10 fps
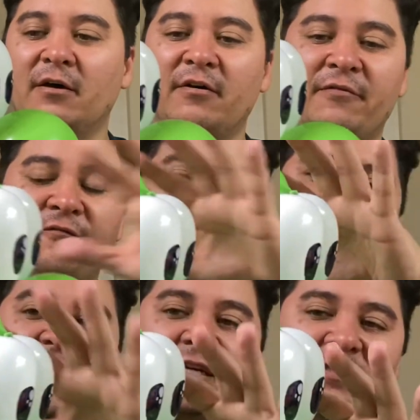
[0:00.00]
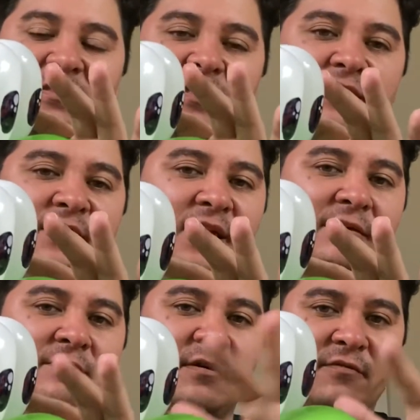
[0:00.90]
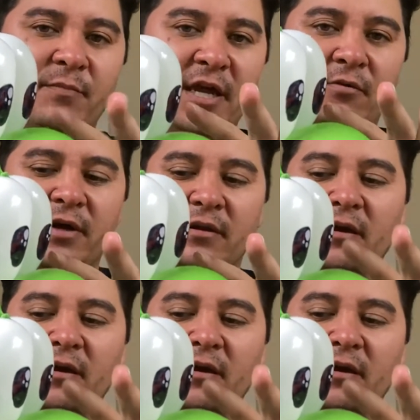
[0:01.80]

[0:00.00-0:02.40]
face is the same of the penguin.